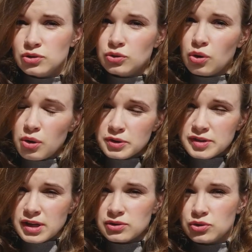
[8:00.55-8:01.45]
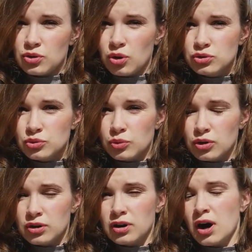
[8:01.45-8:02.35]
Do you go outside? Do you go to
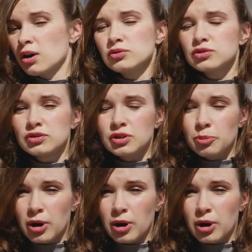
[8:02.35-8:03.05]
walk out in a